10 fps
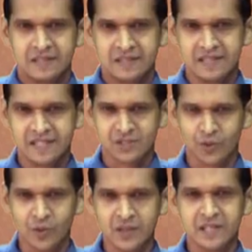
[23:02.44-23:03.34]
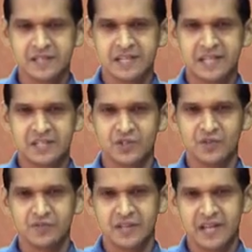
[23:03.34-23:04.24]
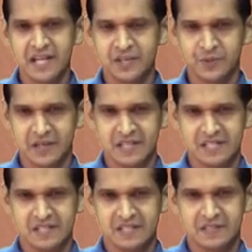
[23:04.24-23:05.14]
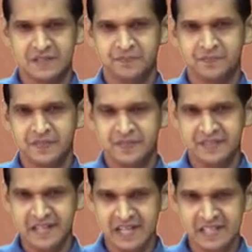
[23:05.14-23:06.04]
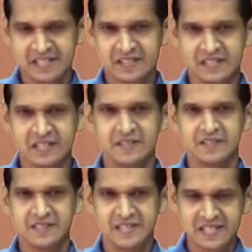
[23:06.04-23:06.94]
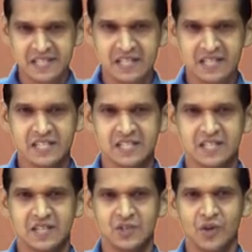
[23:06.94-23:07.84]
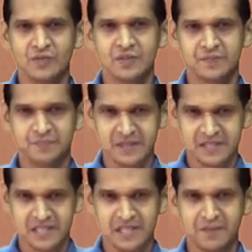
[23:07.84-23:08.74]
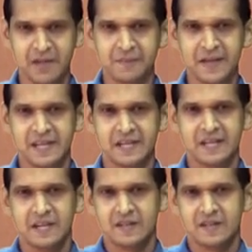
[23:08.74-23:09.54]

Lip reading: the zonal director of education. That is the designation of Mr. Nimal Pereira.